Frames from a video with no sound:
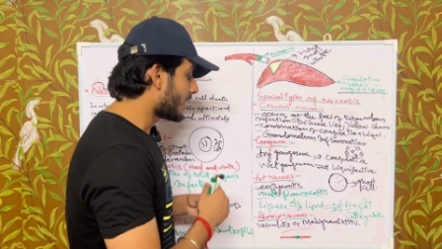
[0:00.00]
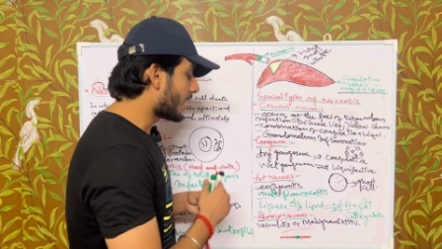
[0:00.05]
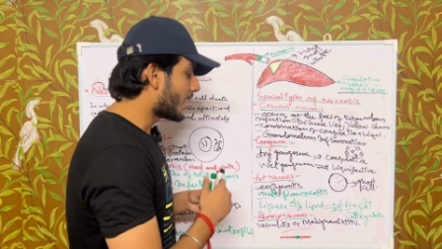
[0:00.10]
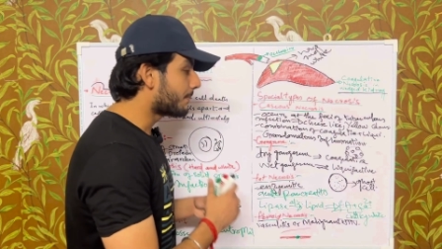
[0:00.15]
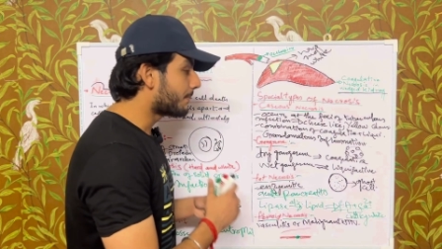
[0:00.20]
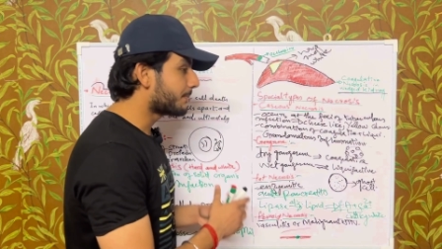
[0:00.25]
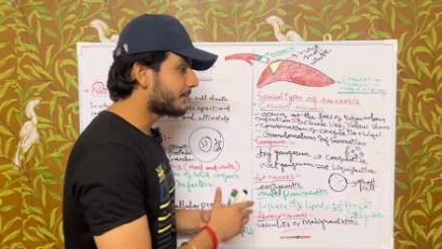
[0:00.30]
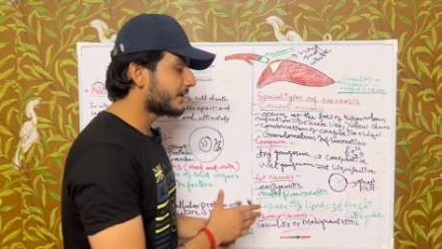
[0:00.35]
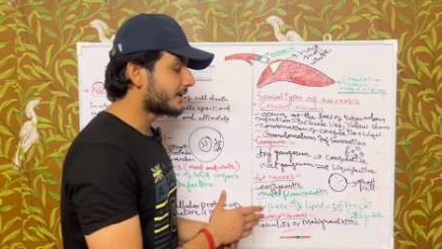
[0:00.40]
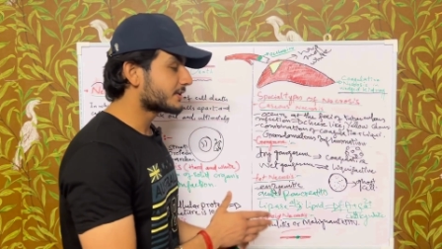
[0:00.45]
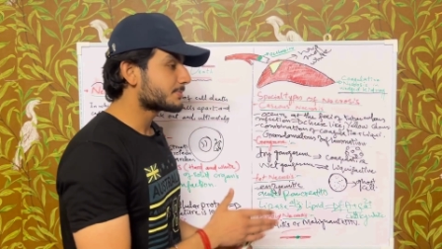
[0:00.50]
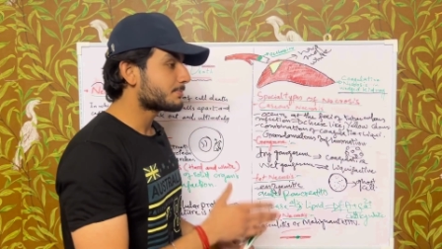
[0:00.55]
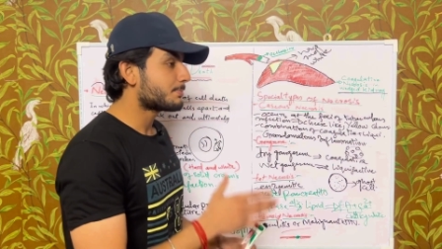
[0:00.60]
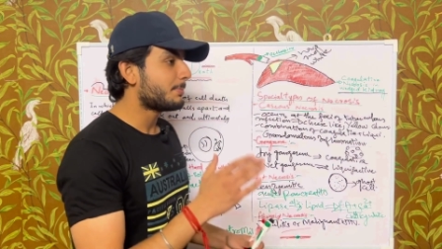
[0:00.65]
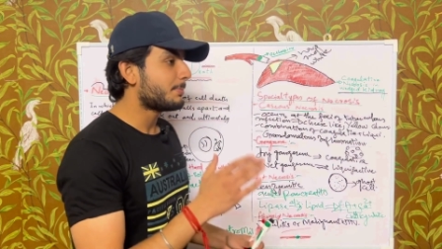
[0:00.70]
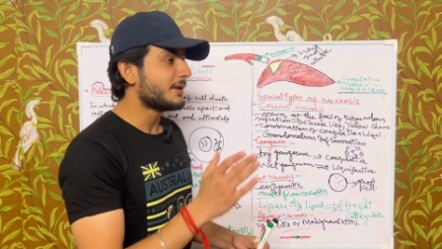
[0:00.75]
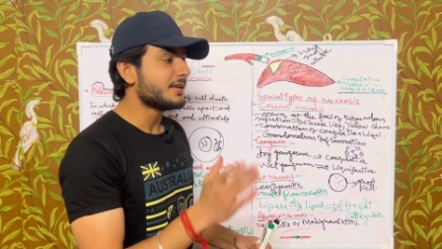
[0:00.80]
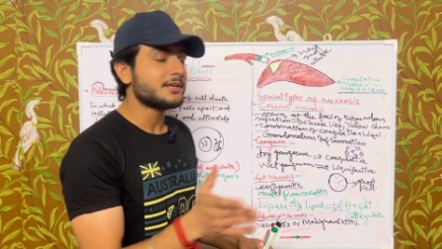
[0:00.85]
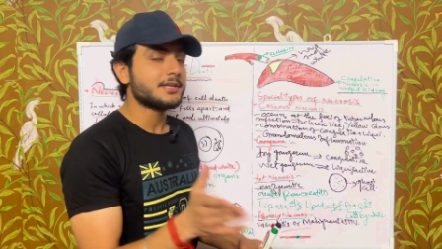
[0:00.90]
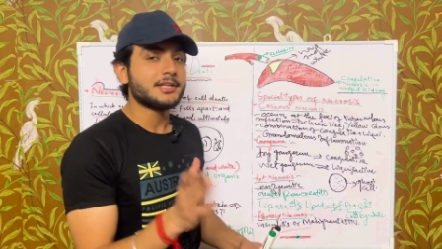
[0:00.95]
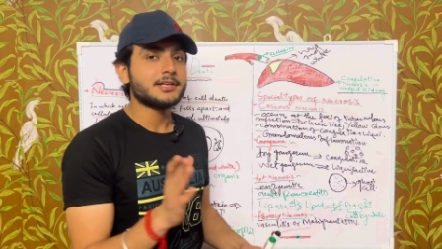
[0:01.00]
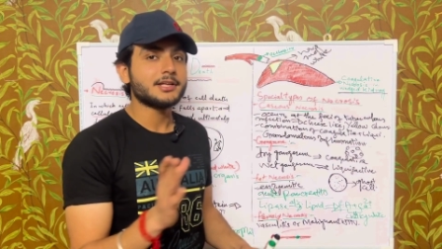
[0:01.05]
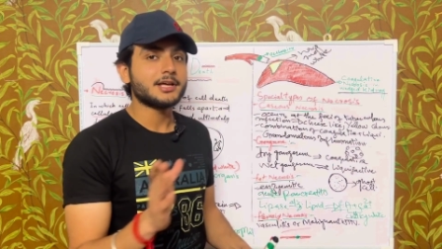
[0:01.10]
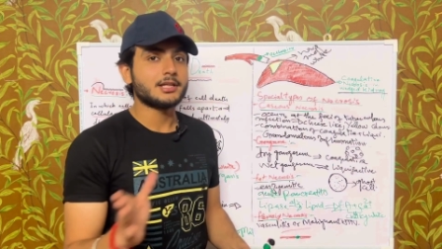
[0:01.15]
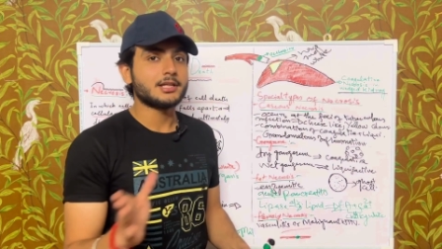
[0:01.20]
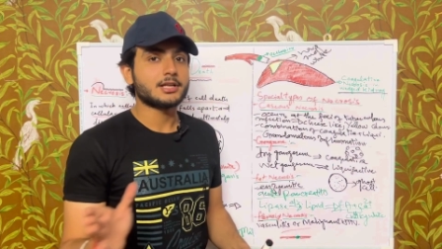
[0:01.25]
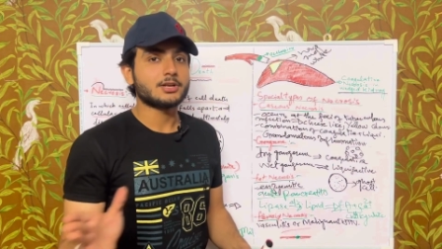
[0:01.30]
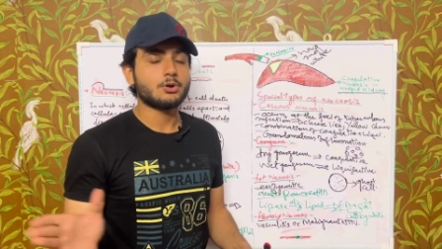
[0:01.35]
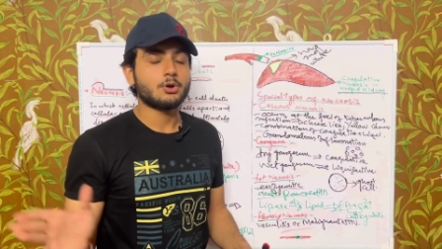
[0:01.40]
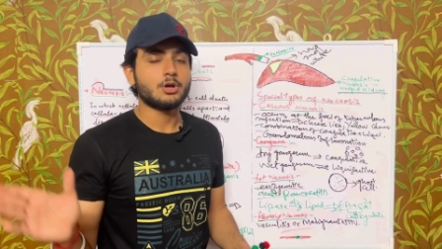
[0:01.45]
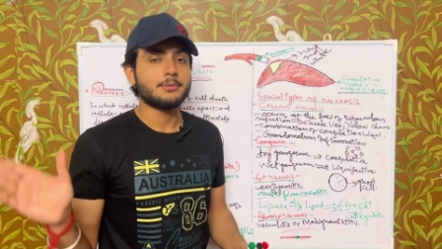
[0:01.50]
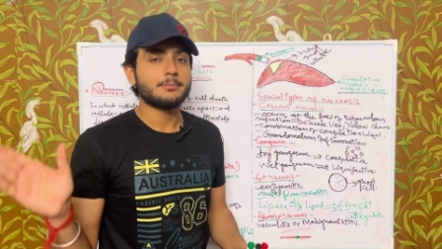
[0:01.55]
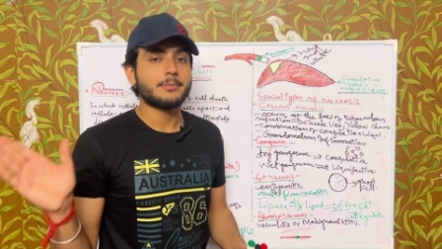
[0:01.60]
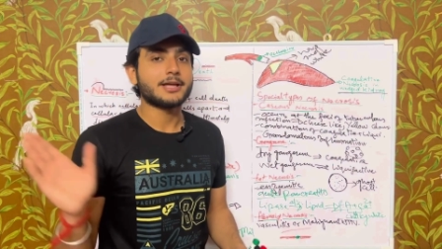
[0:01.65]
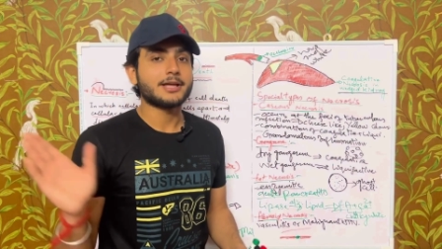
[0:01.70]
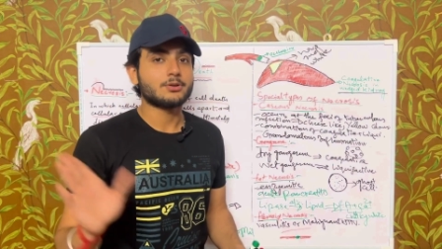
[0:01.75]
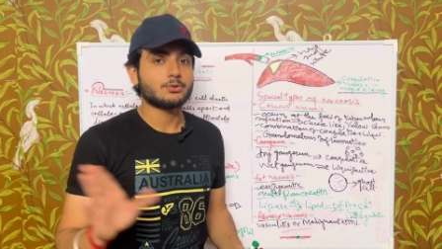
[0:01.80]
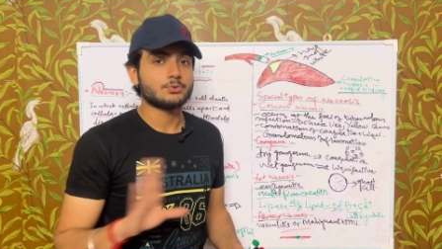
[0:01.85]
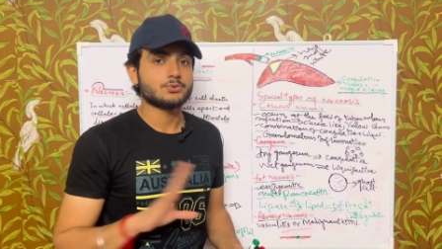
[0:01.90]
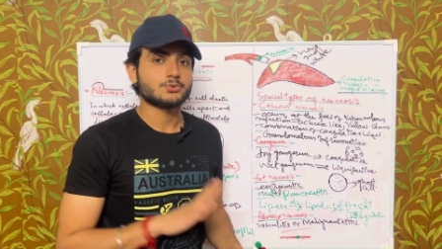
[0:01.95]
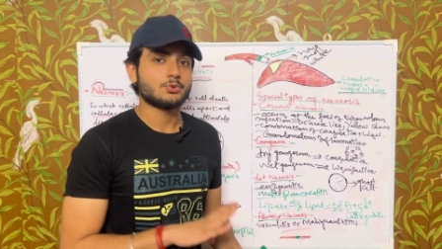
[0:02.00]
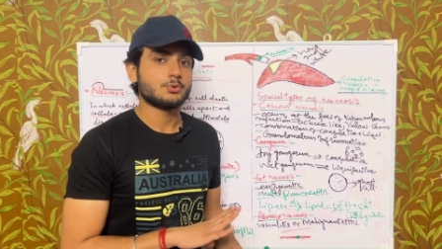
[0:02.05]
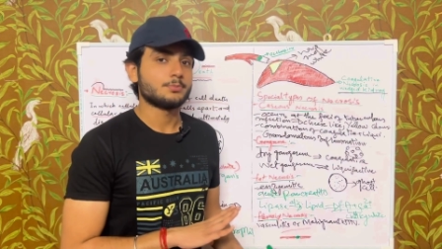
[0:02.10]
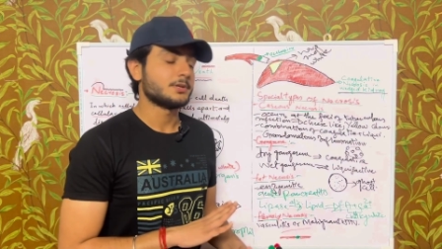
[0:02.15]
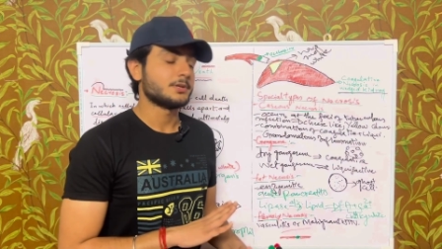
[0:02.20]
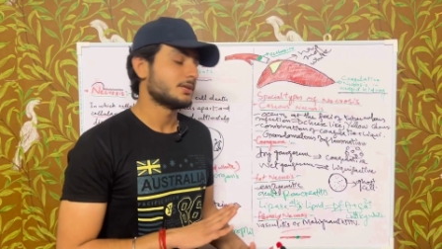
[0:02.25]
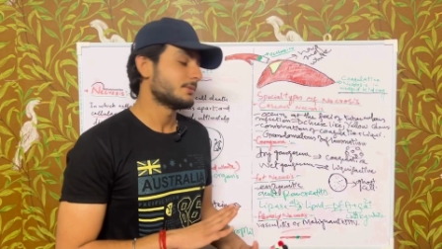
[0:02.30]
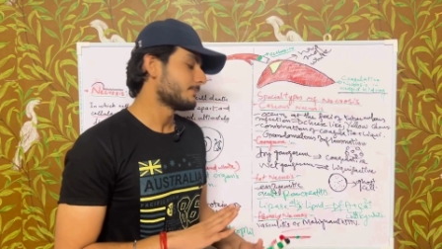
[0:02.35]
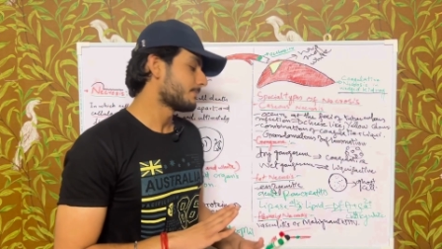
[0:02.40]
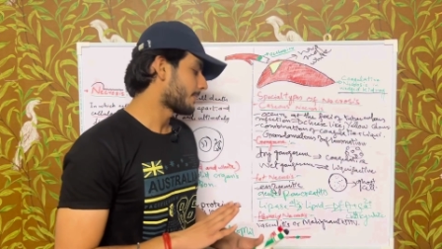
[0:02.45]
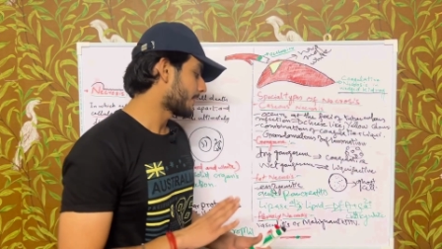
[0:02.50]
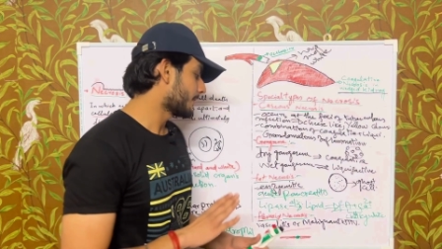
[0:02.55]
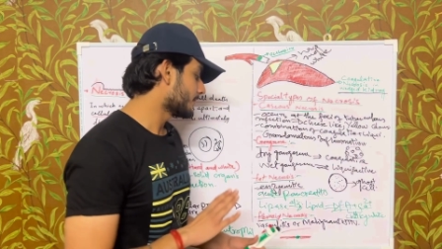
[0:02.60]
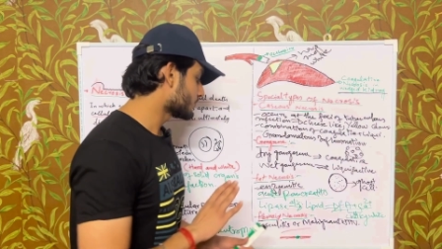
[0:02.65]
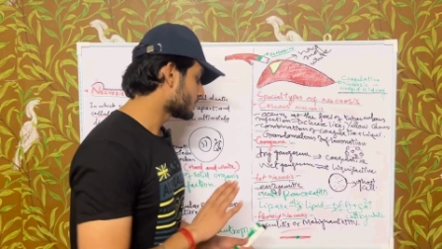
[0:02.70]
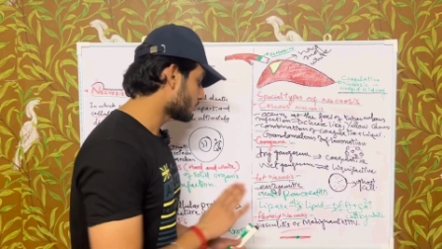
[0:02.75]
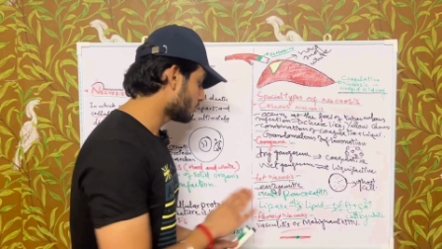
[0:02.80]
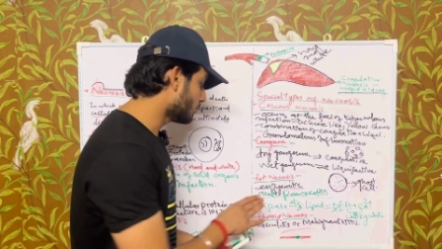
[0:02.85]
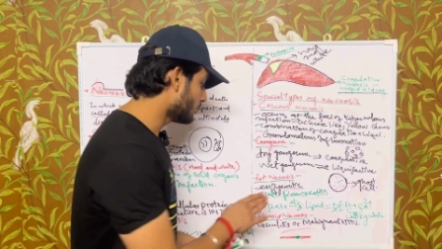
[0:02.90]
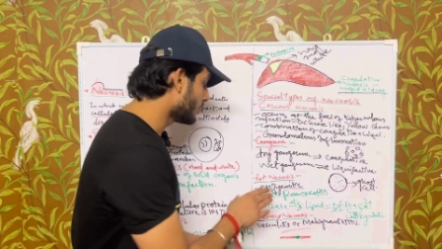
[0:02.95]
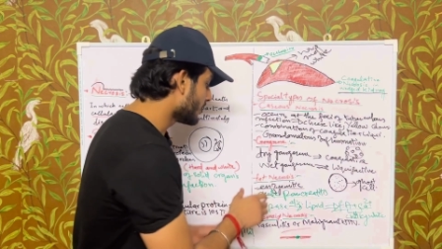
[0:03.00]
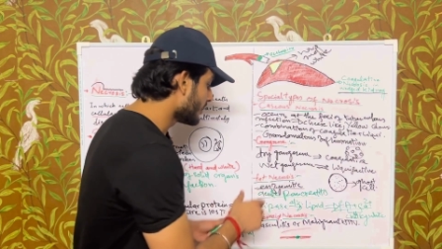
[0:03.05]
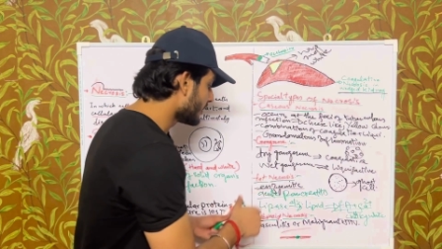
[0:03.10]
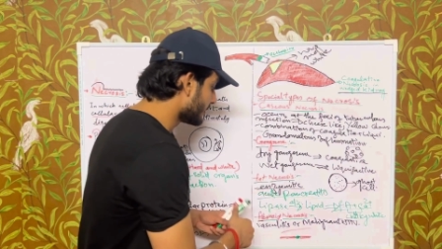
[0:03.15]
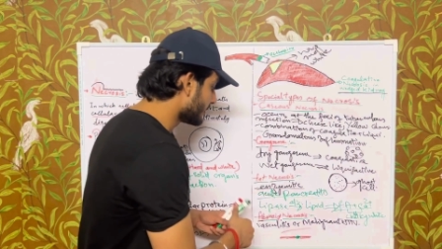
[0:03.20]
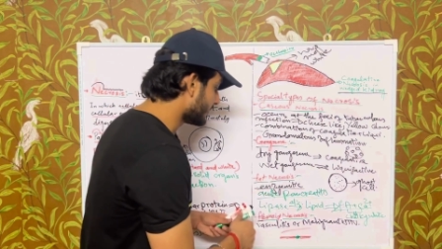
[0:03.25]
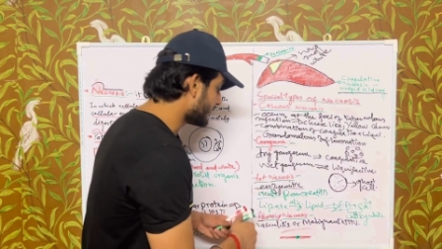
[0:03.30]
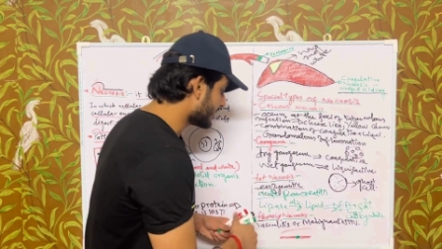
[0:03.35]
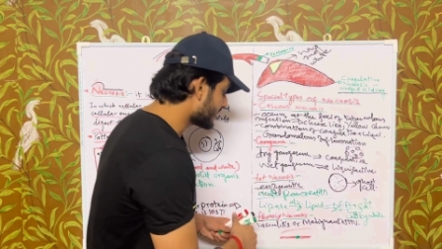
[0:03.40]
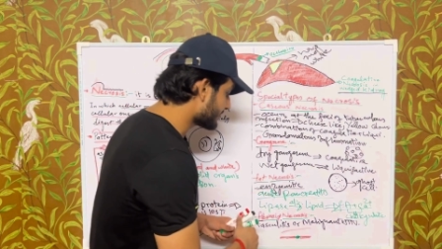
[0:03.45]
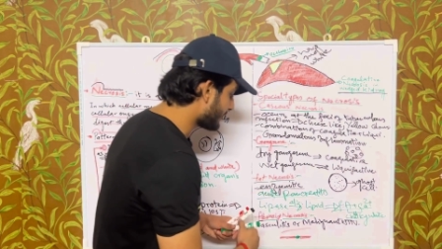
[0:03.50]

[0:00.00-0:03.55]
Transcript: appears pink in color on microscopy. So this